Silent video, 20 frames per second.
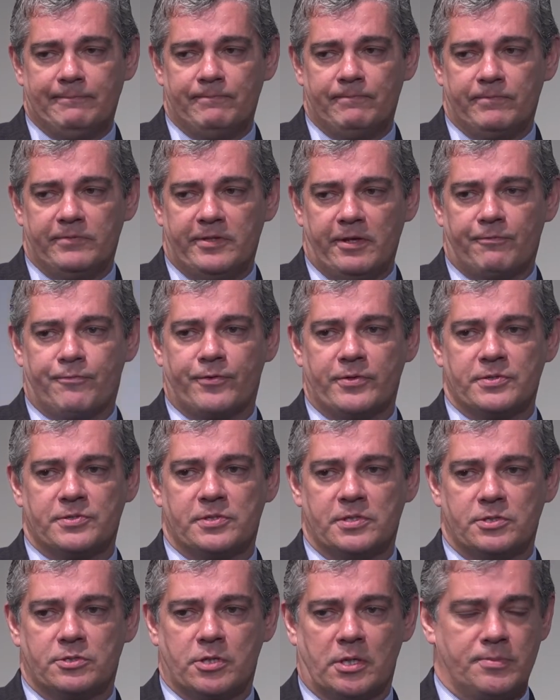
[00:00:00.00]
difference
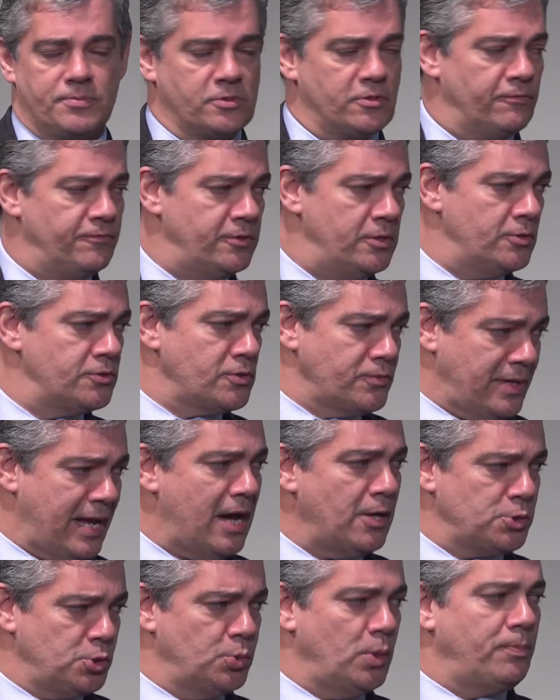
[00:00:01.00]
in terms of views on
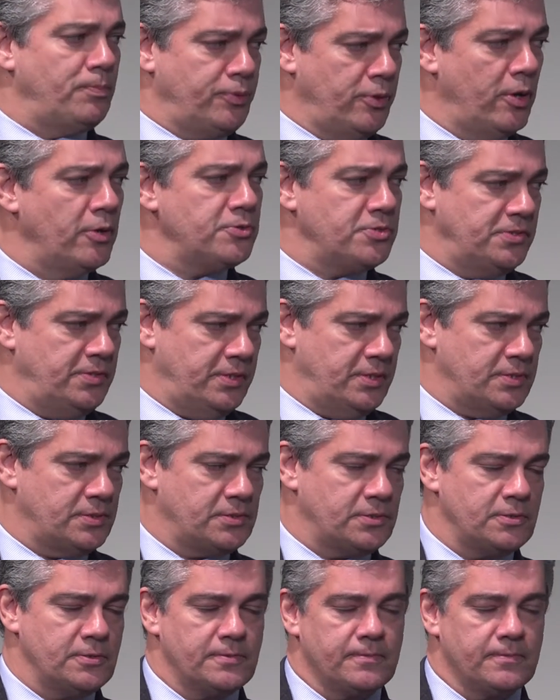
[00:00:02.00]
how to approach this.